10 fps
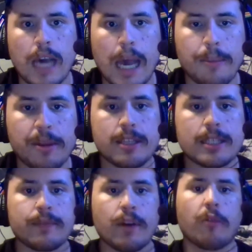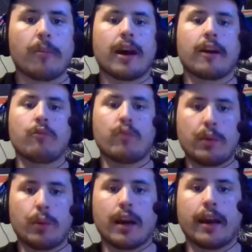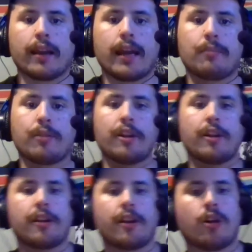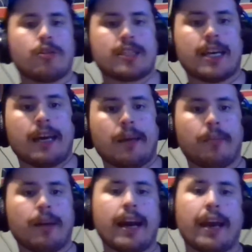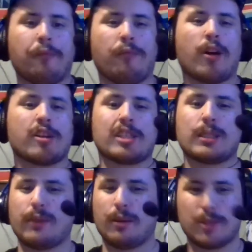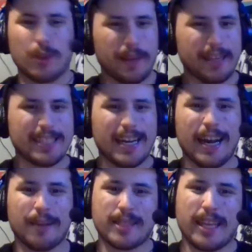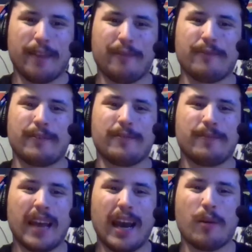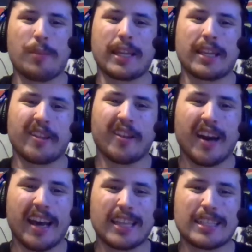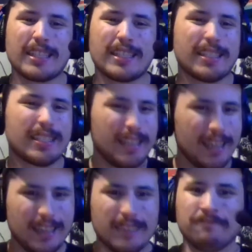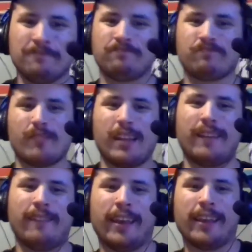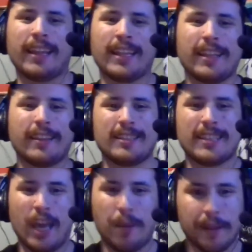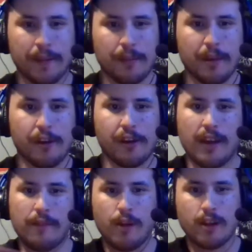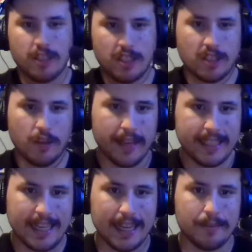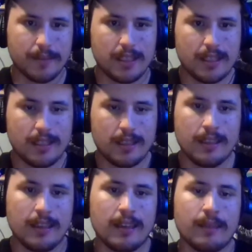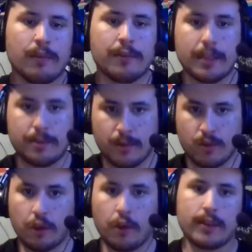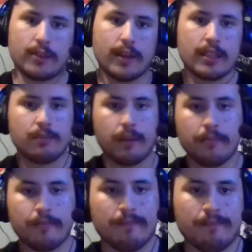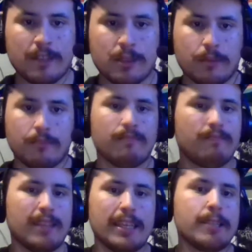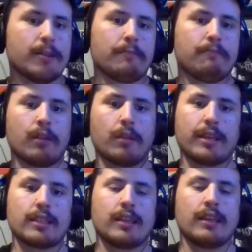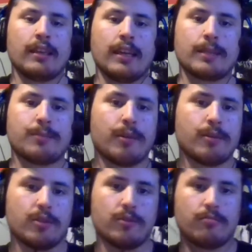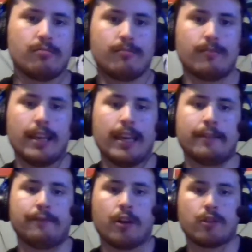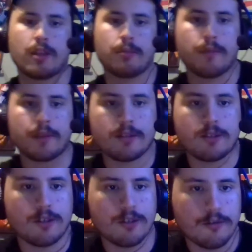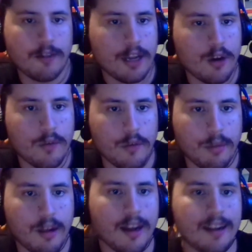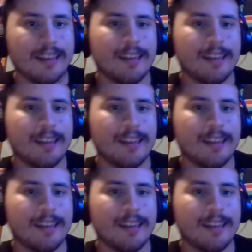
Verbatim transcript: I put this film on rewind. I put it on all the time. I've watched this film so many times. I've now been in the lines. Like I think the entire MMO I've watched so many times, with exception of Tokyo SOS, but this one easy one of the best. It follows, it follows up with a straight over plot